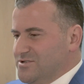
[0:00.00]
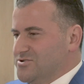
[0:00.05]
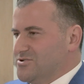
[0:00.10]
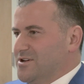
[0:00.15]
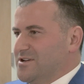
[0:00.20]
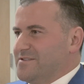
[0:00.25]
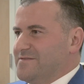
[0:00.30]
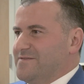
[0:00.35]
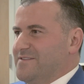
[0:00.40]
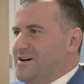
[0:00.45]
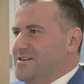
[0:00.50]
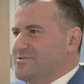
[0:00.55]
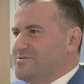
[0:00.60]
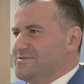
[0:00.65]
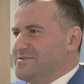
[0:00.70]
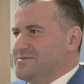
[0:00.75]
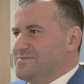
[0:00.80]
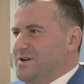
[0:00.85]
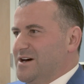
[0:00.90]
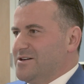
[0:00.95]
try to follow
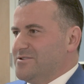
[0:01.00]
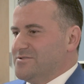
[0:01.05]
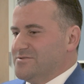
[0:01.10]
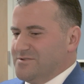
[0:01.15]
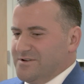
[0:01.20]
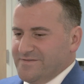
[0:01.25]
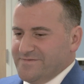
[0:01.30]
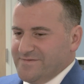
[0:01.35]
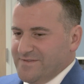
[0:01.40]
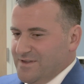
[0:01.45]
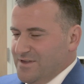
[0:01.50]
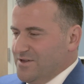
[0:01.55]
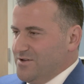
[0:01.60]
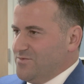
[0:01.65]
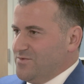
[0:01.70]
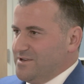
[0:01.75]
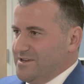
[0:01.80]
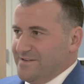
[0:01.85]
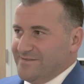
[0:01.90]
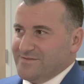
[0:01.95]
the motto of
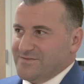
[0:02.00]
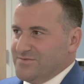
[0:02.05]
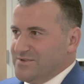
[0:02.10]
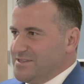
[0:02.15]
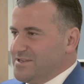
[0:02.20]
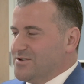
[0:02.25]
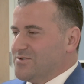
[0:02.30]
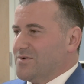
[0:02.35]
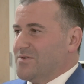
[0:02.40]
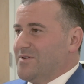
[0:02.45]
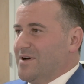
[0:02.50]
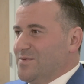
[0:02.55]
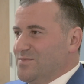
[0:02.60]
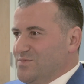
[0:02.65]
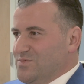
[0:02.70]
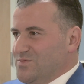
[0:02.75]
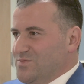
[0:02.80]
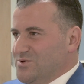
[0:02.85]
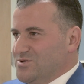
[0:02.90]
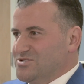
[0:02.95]
we never really grow up,
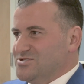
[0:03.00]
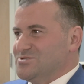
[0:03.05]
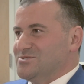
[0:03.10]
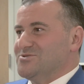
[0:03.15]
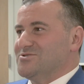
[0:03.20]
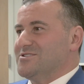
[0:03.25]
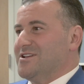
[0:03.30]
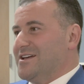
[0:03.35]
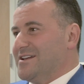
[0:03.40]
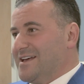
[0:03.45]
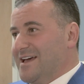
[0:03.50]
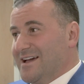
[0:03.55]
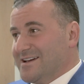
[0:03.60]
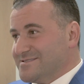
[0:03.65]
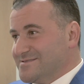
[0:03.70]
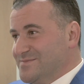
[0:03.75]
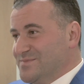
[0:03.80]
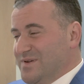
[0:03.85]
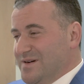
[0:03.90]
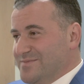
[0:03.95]
we just learn how to
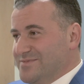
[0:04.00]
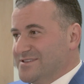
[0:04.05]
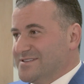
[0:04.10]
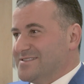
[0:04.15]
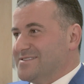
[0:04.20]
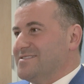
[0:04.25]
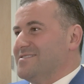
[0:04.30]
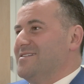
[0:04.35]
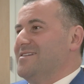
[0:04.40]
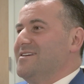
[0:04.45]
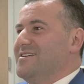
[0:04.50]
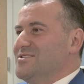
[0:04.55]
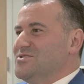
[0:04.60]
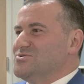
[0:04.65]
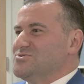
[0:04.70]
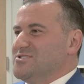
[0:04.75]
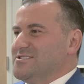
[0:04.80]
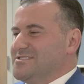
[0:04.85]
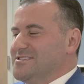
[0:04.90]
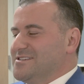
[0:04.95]
act in public.
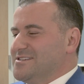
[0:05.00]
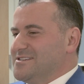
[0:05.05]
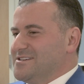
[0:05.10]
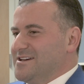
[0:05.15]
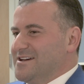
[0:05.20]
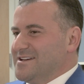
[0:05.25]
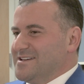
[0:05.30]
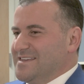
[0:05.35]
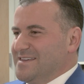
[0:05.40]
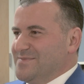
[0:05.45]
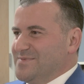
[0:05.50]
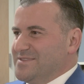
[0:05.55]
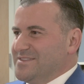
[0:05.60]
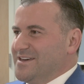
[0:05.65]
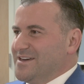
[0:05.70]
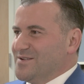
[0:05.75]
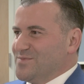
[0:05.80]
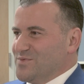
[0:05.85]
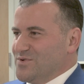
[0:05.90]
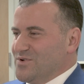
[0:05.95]
So I think keeping
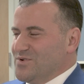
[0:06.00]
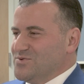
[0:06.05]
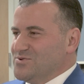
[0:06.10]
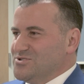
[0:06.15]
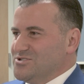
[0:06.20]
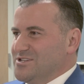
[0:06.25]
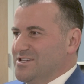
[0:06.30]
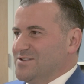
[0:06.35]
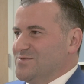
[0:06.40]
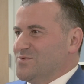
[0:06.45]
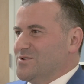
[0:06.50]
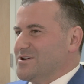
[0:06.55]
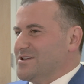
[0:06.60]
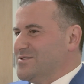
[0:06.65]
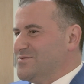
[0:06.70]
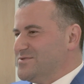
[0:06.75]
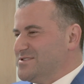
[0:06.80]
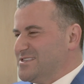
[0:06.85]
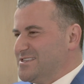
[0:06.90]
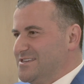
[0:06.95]
that approach and
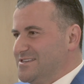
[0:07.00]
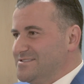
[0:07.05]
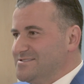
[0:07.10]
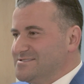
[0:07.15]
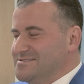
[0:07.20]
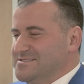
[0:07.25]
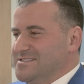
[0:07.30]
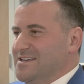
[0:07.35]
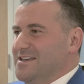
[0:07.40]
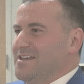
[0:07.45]
working with kids